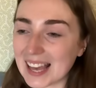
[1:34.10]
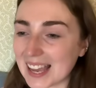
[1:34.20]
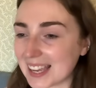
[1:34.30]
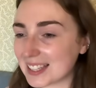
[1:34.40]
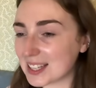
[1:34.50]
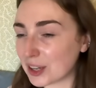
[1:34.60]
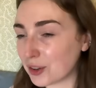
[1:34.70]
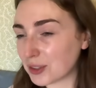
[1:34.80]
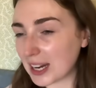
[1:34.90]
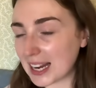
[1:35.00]
It is a
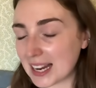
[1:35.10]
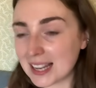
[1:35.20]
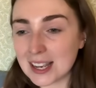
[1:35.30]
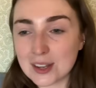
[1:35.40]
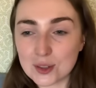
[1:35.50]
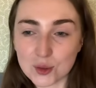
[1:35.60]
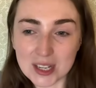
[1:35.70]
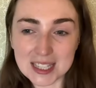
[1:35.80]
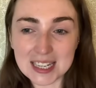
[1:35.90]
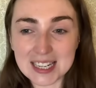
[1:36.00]
grey,
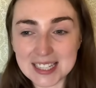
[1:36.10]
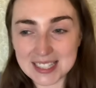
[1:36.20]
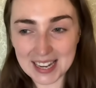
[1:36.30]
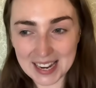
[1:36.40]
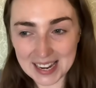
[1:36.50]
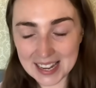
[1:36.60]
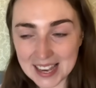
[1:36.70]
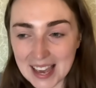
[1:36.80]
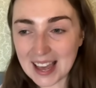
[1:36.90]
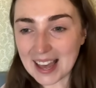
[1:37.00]
drizzly day,
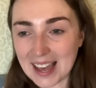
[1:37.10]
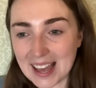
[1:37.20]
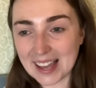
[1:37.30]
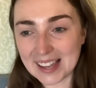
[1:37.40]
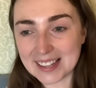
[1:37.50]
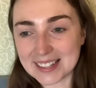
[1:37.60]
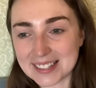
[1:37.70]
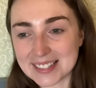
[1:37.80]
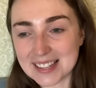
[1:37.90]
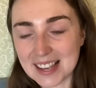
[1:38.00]

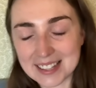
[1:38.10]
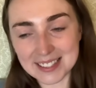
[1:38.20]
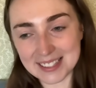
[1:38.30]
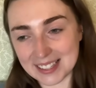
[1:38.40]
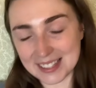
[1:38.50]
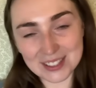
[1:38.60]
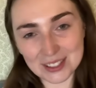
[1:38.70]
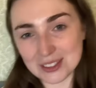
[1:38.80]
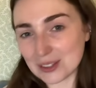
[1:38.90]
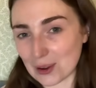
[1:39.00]
and it's a day that
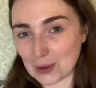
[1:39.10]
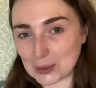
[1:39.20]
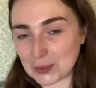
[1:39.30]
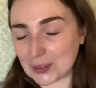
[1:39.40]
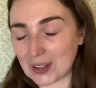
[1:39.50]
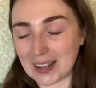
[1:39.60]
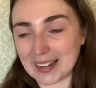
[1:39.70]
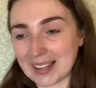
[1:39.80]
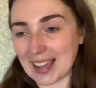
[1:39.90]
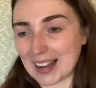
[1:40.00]
just calls for
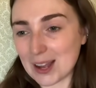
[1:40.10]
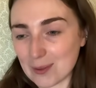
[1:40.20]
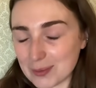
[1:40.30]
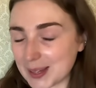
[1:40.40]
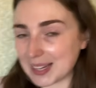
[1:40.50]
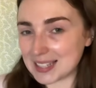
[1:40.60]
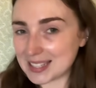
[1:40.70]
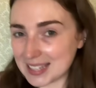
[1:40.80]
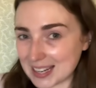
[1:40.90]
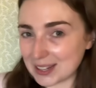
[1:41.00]
getting comfy and
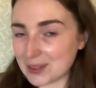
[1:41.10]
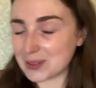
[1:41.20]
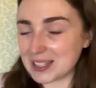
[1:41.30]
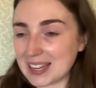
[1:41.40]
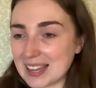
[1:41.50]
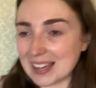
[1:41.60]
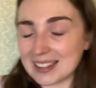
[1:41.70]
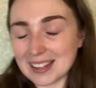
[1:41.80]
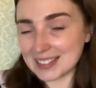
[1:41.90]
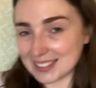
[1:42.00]
staying cozy, and
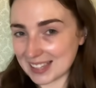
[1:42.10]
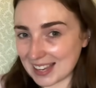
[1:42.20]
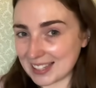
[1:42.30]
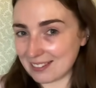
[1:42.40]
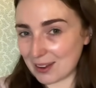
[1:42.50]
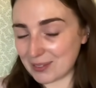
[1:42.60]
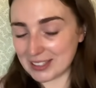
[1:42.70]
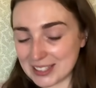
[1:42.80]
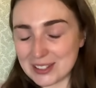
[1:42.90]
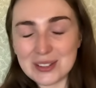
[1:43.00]
that's exactly what I'm going
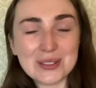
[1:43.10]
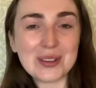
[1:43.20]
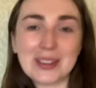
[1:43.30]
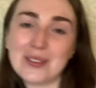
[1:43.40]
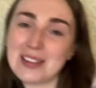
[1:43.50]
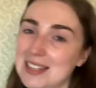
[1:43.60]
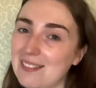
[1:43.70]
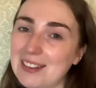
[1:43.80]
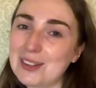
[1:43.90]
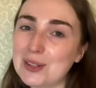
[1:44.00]
to do. So I thought we could have
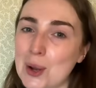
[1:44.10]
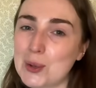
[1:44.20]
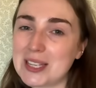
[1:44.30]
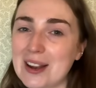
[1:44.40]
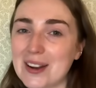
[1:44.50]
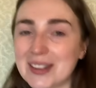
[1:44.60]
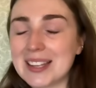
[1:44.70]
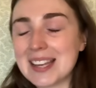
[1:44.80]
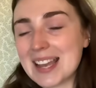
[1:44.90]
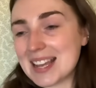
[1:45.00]
a little cozy girl
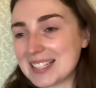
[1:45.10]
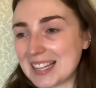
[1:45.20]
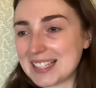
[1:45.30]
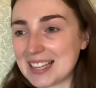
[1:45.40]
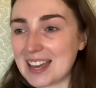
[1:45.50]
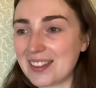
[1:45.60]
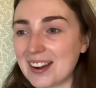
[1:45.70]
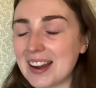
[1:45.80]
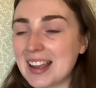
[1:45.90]
day together